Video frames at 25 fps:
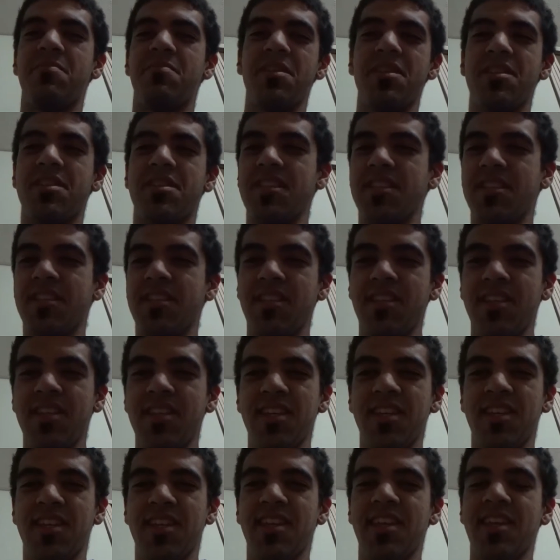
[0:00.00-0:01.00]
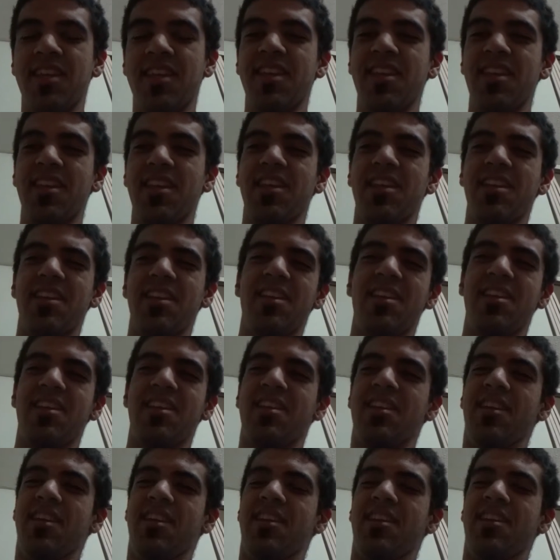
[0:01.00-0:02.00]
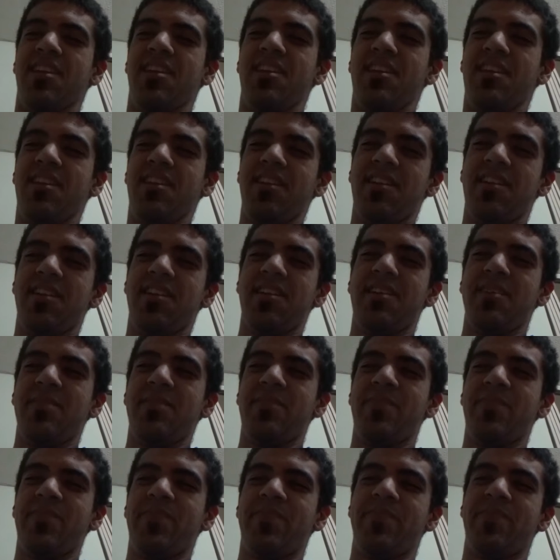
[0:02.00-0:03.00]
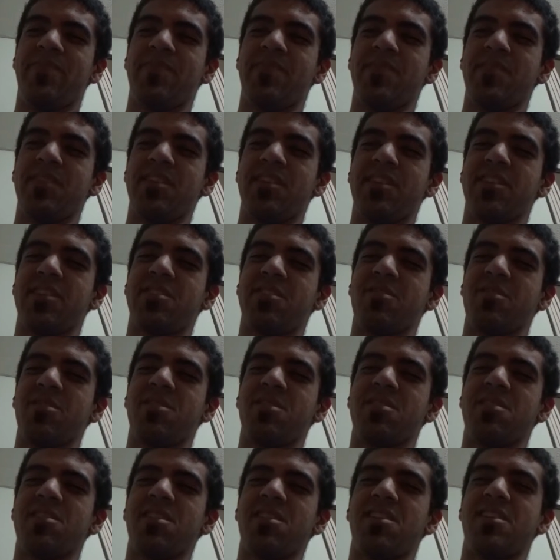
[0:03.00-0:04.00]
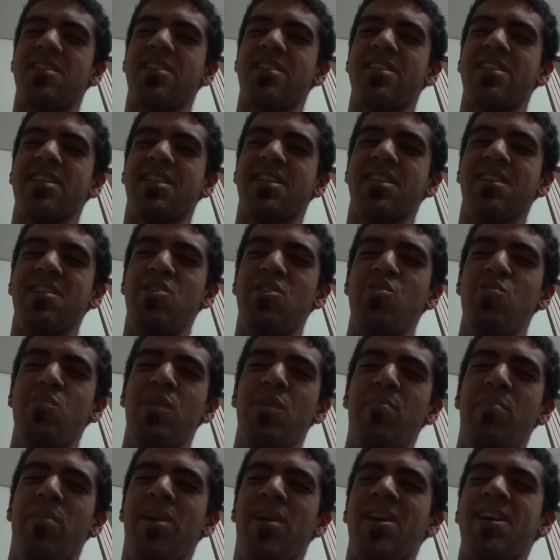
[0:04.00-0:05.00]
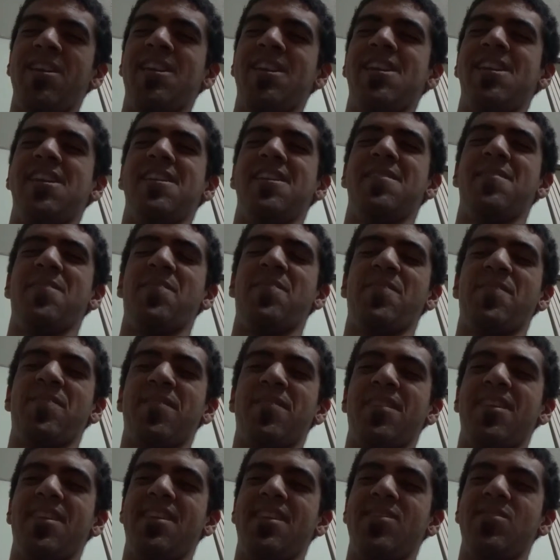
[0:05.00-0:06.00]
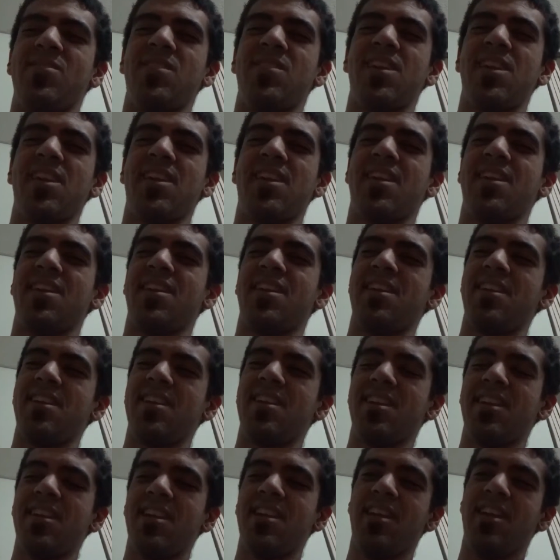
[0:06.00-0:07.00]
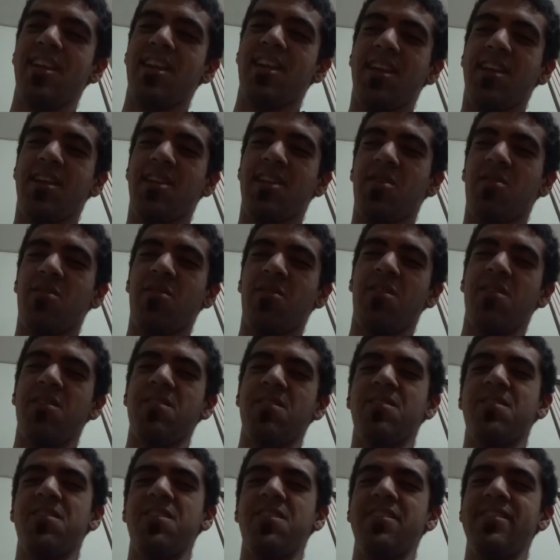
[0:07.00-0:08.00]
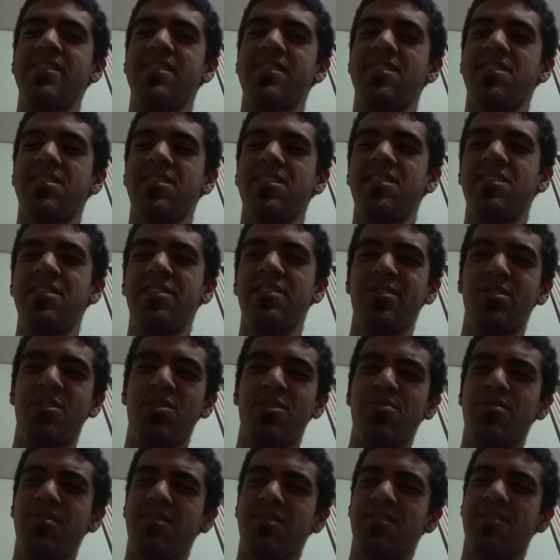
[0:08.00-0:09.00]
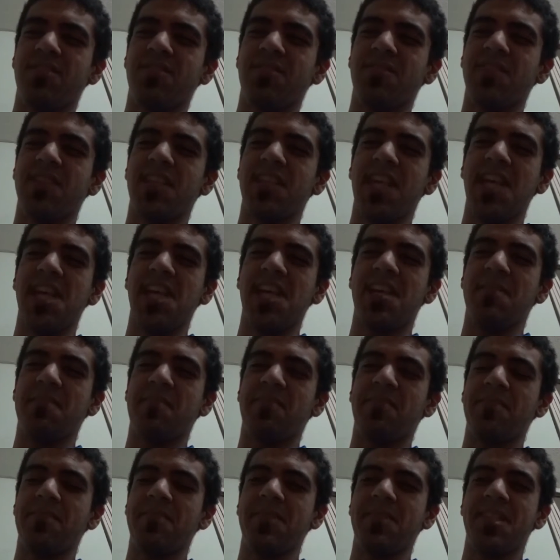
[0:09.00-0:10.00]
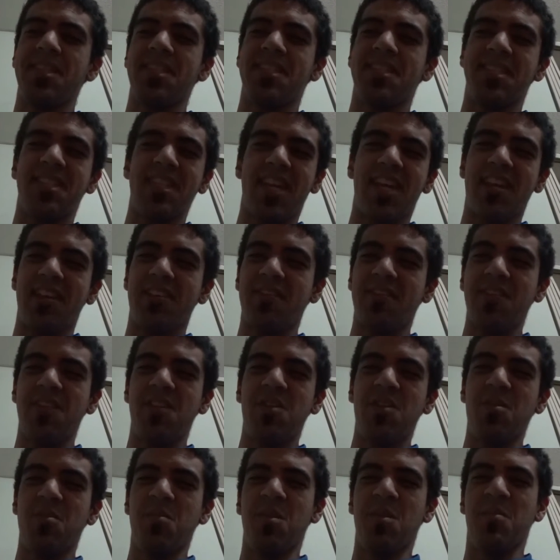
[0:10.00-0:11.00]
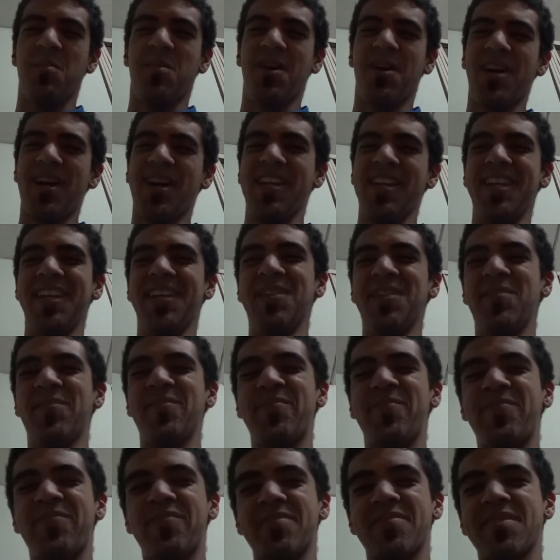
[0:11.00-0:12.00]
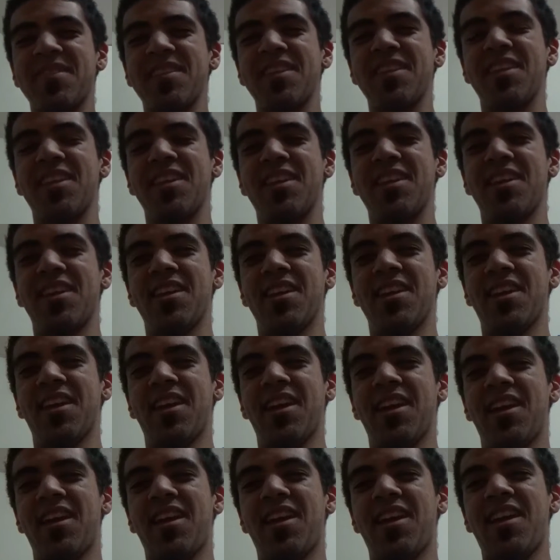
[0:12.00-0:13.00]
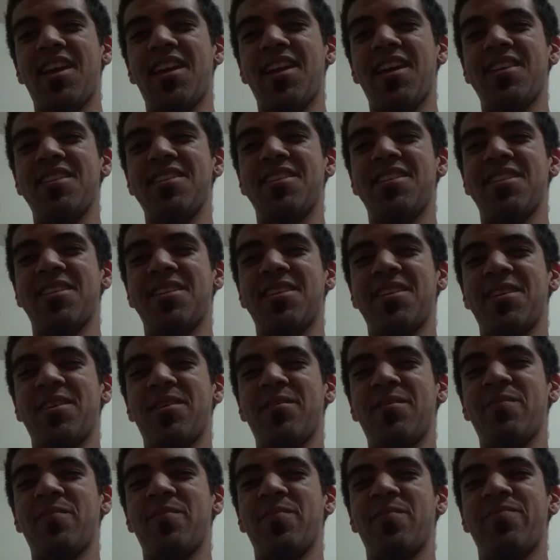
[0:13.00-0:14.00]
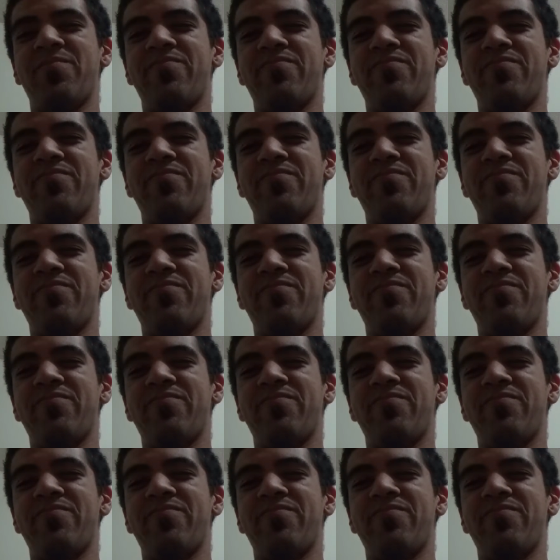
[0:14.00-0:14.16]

Basically, I sort of saw like the human body, and there are all of these little units of light inside of the human body, and they're